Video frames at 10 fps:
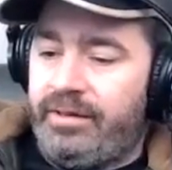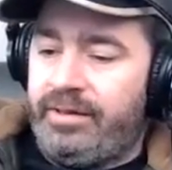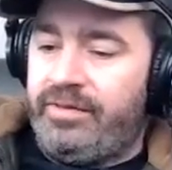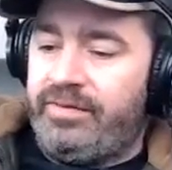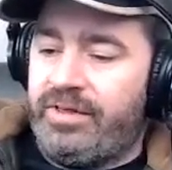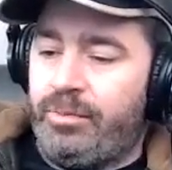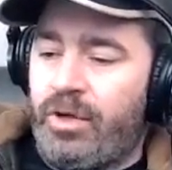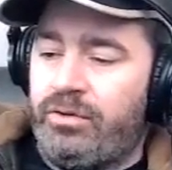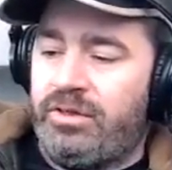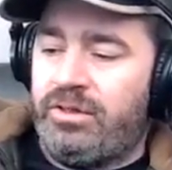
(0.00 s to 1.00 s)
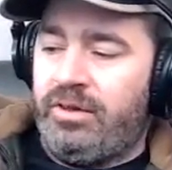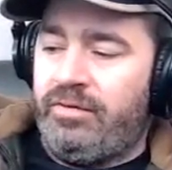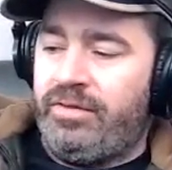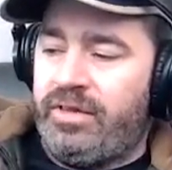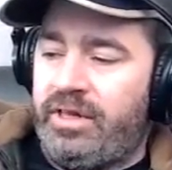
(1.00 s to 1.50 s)
the response
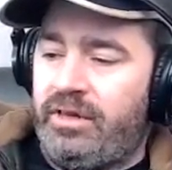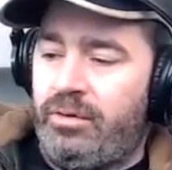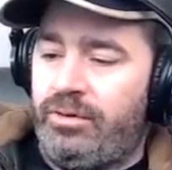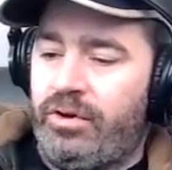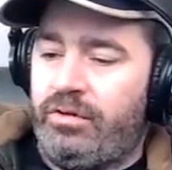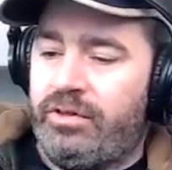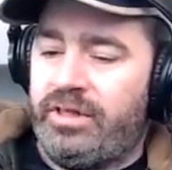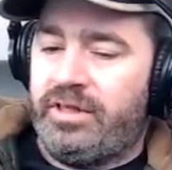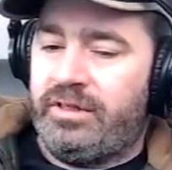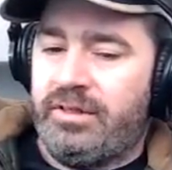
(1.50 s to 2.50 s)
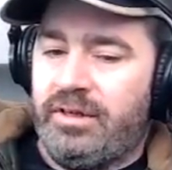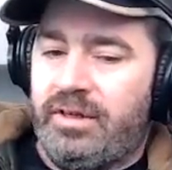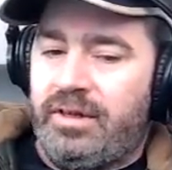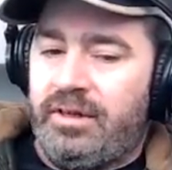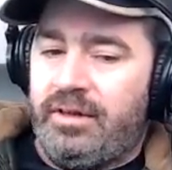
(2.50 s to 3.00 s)
of the authorities
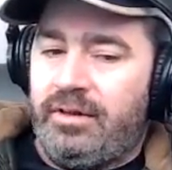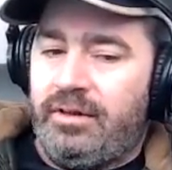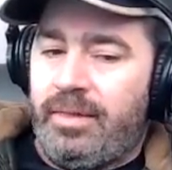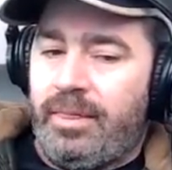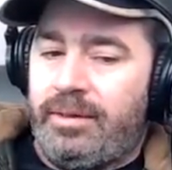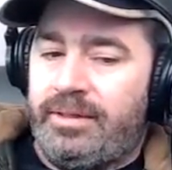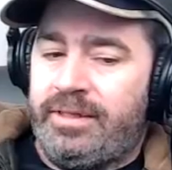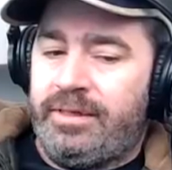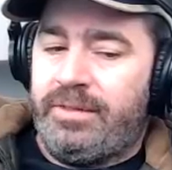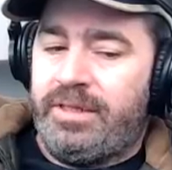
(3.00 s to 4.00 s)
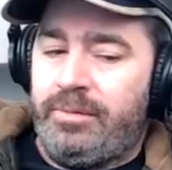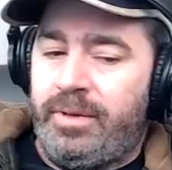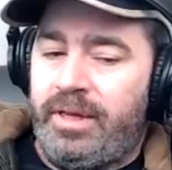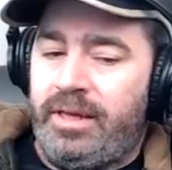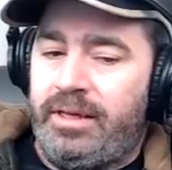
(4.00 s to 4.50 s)
seems to
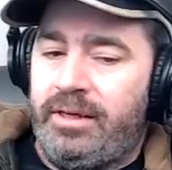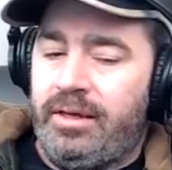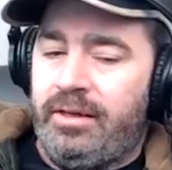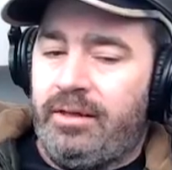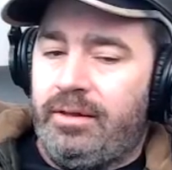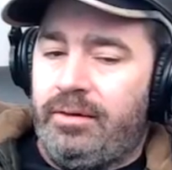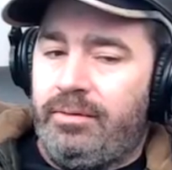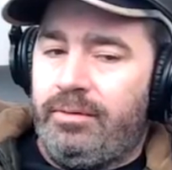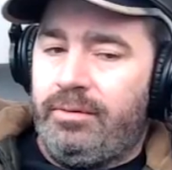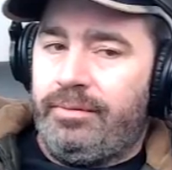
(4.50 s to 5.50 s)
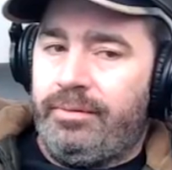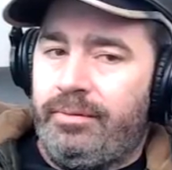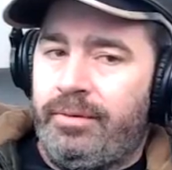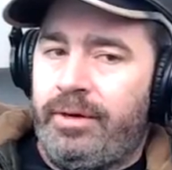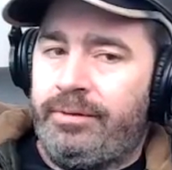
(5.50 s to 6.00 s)
be,
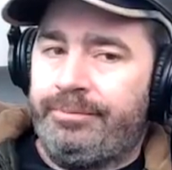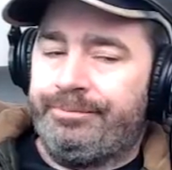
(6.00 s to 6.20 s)
well,